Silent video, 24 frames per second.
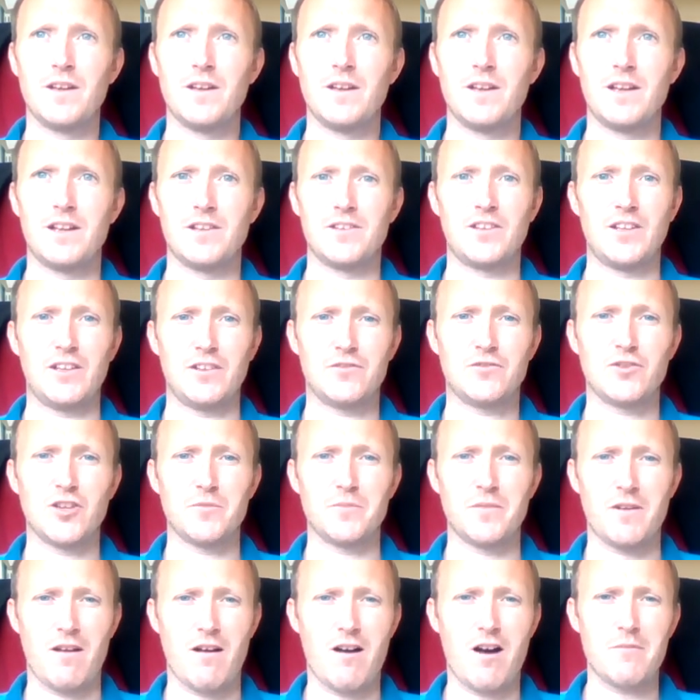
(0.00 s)
It's the East
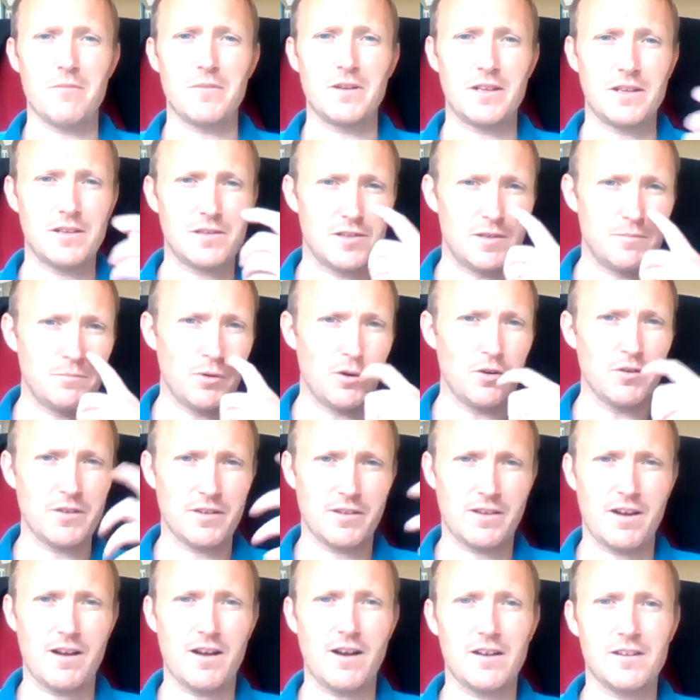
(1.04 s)
German army, it's the border
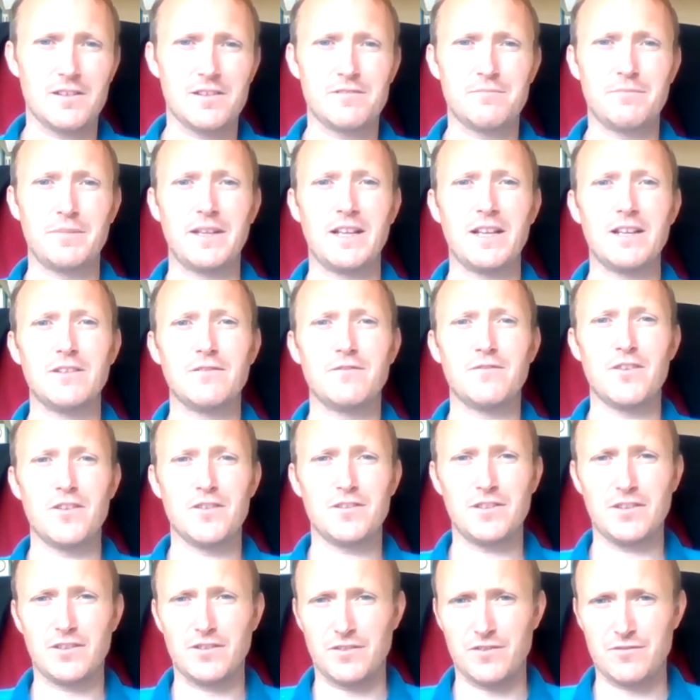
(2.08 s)
guards, begin
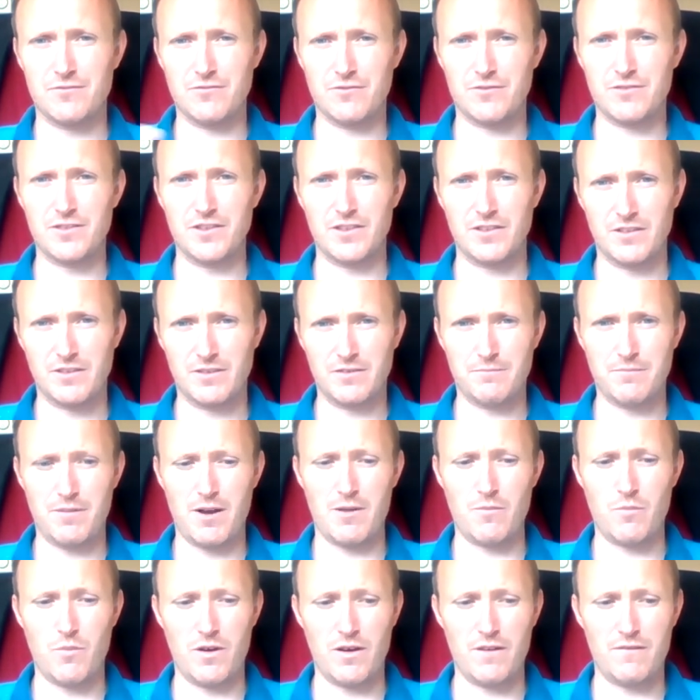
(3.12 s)
firstly constructing
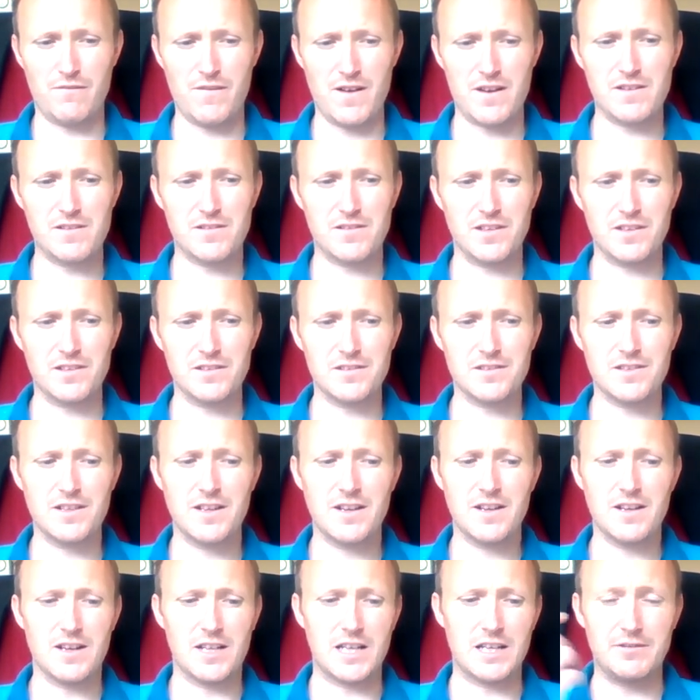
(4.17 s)
barbed wire fences,
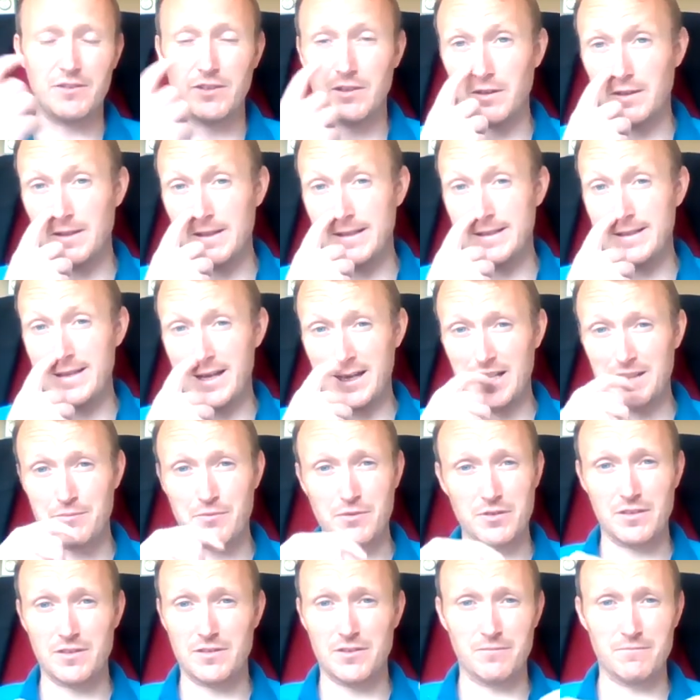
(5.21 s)
and if you look in your
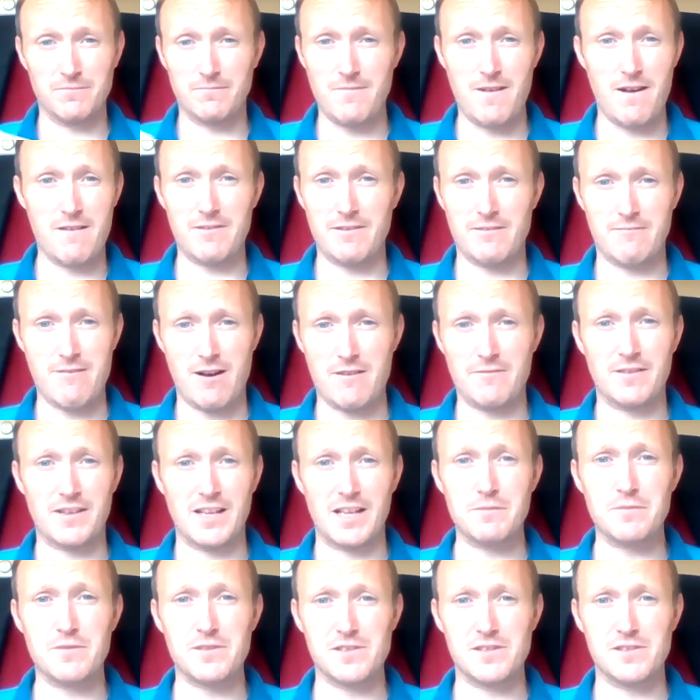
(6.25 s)
textbook there's some very graphic
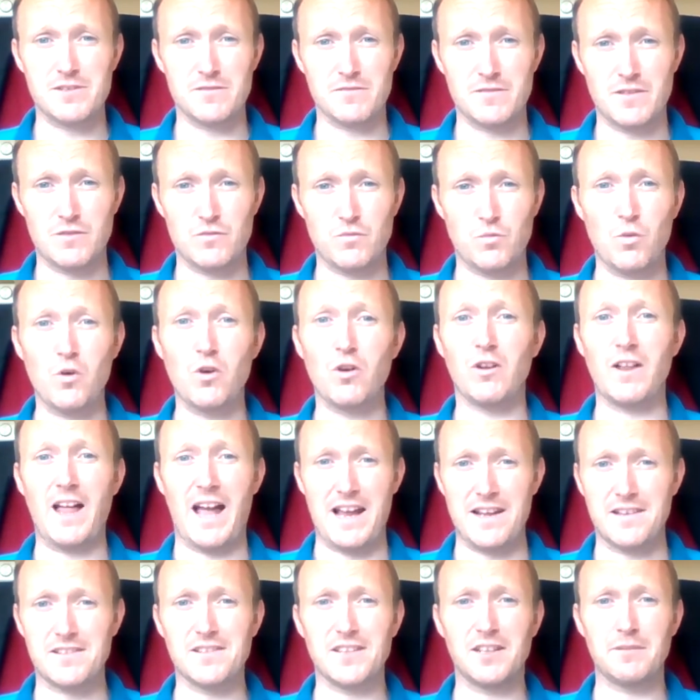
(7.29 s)
images of this wall
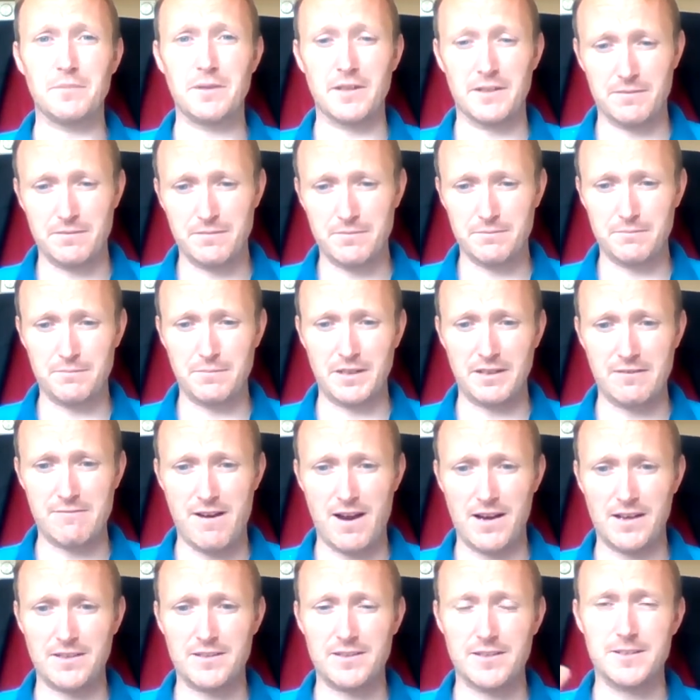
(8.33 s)
hastily being
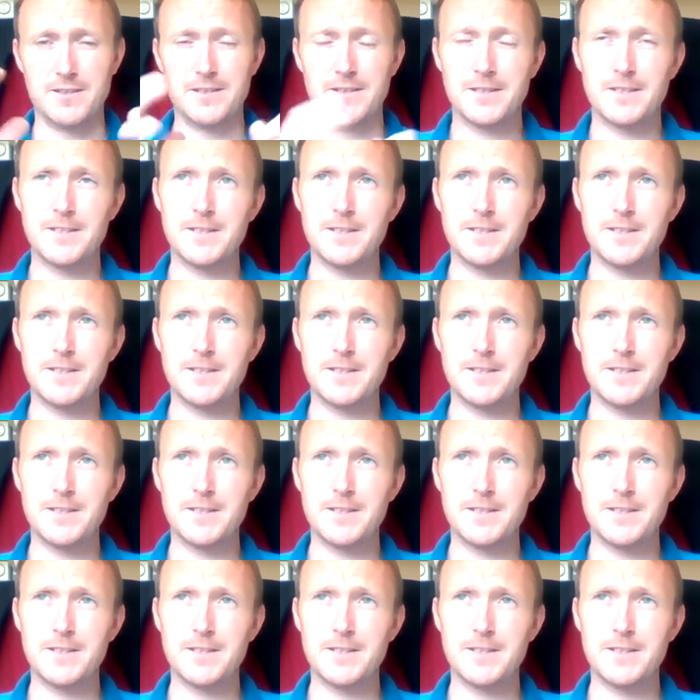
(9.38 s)
erected.